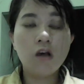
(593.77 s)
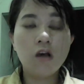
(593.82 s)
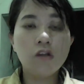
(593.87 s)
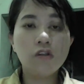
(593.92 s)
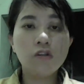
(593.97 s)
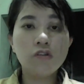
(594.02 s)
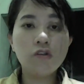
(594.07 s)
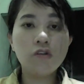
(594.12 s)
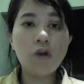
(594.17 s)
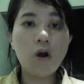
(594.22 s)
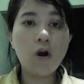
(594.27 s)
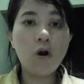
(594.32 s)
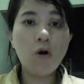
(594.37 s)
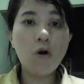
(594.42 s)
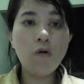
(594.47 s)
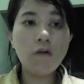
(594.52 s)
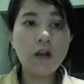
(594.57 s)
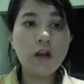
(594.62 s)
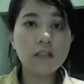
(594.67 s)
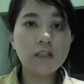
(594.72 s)
So
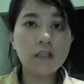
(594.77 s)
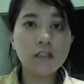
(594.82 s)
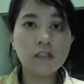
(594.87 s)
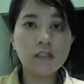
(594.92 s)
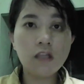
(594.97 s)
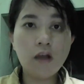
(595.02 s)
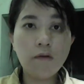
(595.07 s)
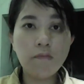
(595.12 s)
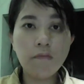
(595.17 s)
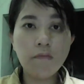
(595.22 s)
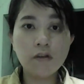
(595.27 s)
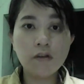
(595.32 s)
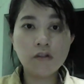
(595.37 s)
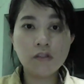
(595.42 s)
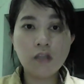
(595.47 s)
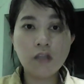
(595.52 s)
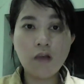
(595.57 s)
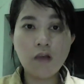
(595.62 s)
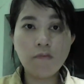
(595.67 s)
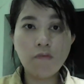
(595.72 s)
that is some
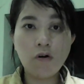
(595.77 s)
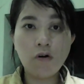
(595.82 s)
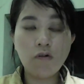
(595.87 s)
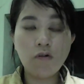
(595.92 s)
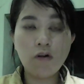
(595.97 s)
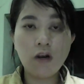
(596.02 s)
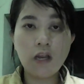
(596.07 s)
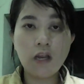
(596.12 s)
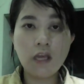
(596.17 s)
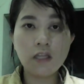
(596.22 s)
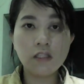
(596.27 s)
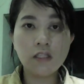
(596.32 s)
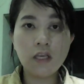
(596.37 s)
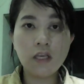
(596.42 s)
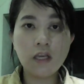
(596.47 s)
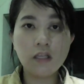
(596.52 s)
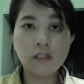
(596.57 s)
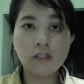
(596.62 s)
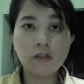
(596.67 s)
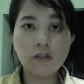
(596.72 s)
example
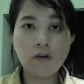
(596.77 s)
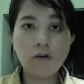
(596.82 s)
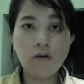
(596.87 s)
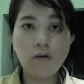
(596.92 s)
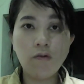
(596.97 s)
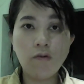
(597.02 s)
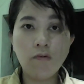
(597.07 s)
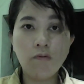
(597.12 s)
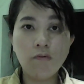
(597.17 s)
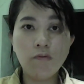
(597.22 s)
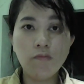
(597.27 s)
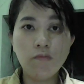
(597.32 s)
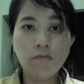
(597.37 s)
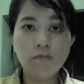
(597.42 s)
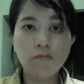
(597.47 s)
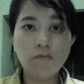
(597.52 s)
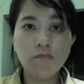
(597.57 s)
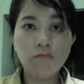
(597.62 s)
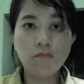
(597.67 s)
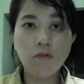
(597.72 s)
relating to
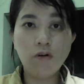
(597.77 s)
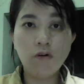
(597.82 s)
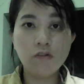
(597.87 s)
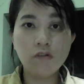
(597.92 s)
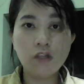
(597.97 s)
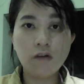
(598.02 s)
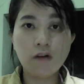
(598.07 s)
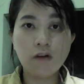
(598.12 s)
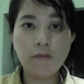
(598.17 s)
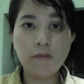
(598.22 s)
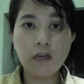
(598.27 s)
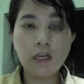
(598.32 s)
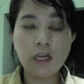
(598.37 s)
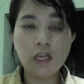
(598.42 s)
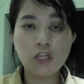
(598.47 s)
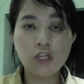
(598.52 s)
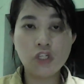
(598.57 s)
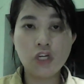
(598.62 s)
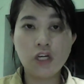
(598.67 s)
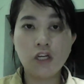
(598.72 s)
mode of
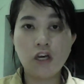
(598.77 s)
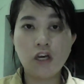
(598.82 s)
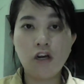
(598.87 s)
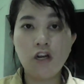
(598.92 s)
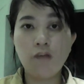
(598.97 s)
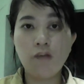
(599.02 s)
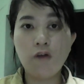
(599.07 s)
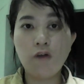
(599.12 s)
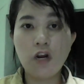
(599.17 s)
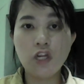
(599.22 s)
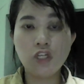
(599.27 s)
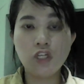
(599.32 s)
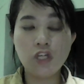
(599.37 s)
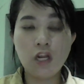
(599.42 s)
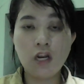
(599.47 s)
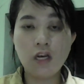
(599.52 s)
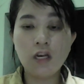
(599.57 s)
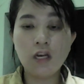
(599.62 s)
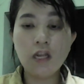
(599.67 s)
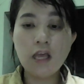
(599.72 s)
communication
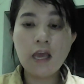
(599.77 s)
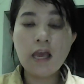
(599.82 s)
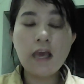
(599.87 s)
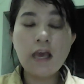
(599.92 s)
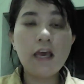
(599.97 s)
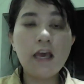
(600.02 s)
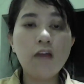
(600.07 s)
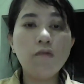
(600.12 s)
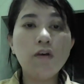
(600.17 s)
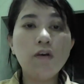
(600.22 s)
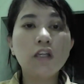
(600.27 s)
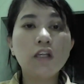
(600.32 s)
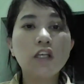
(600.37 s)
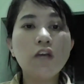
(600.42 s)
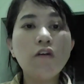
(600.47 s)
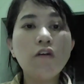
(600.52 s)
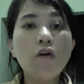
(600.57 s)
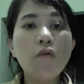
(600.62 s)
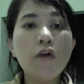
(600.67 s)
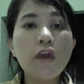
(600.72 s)
collaboration, and we can keep
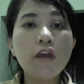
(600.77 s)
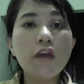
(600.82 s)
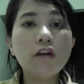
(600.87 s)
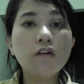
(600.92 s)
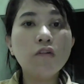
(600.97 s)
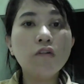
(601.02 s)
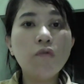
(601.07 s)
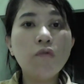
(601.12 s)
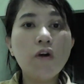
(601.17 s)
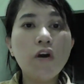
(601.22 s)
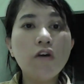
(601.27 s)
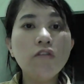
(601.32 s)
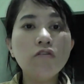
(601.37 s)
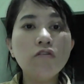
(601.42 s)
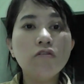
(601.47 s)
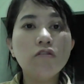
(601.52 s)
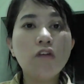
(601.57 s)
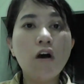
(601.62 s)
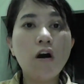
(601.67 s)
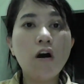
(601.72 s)
going with
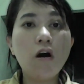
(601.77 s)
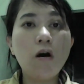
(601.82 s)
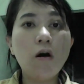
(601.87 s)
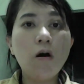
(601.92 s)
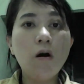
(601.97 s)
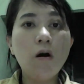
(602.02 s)
the